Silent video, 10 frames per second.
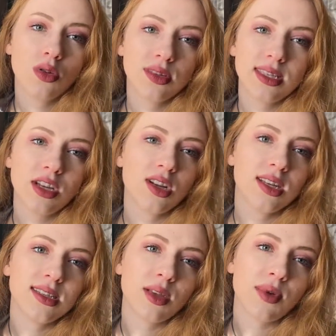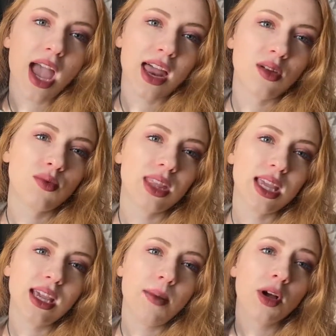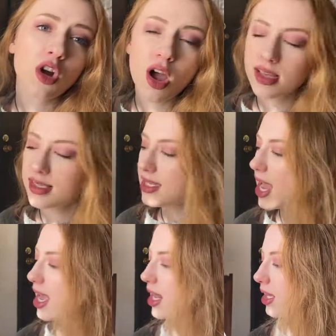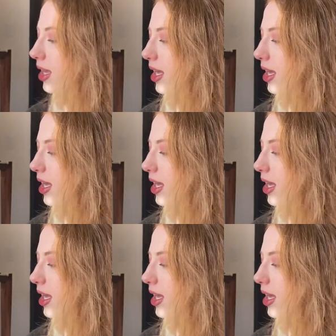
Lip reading: series that we hadn't really come across yet, and